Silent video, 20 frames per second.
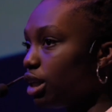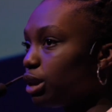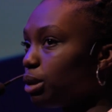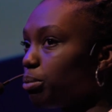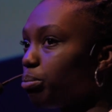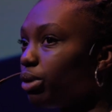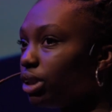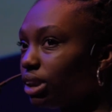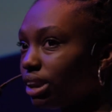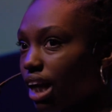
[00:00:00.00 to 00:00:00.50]

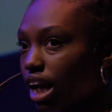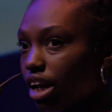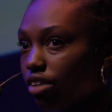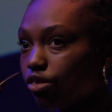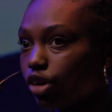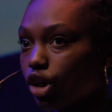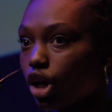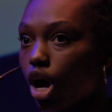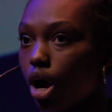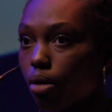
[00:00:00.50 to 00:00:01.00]
to push out
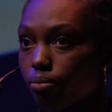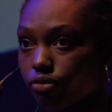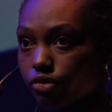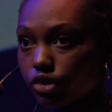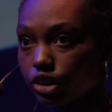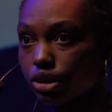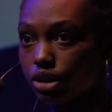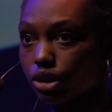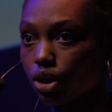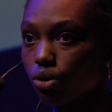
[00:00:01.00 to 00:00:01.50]
of your
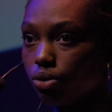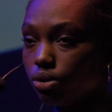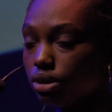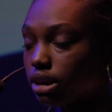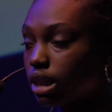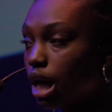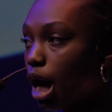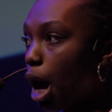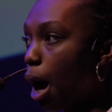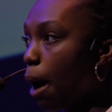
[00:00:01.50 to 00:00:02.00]
comfort
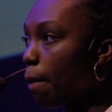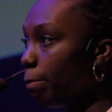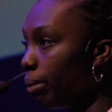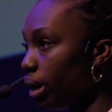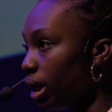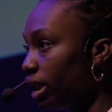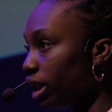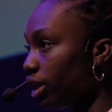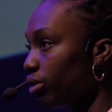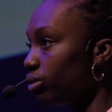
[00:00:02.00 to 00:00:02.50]
zones,
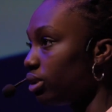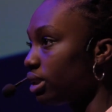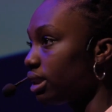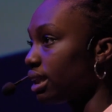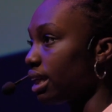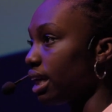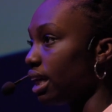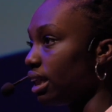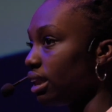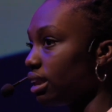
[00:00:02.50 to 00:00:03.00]
abandon
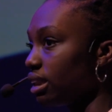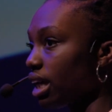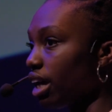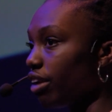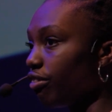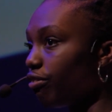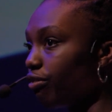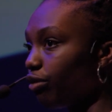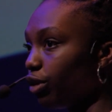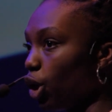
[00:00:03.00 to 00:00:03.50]
routines,
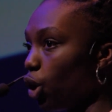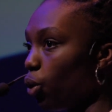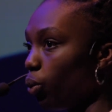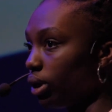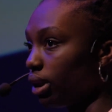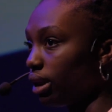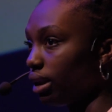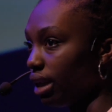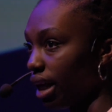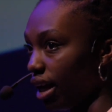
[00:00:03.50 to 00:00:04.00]
and flow
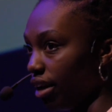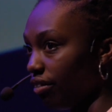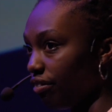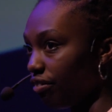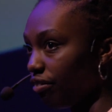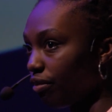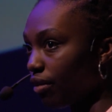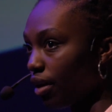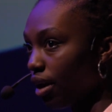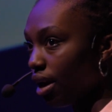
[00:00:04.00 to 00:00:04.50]
with
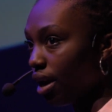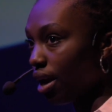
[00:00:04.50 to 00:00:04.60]
life.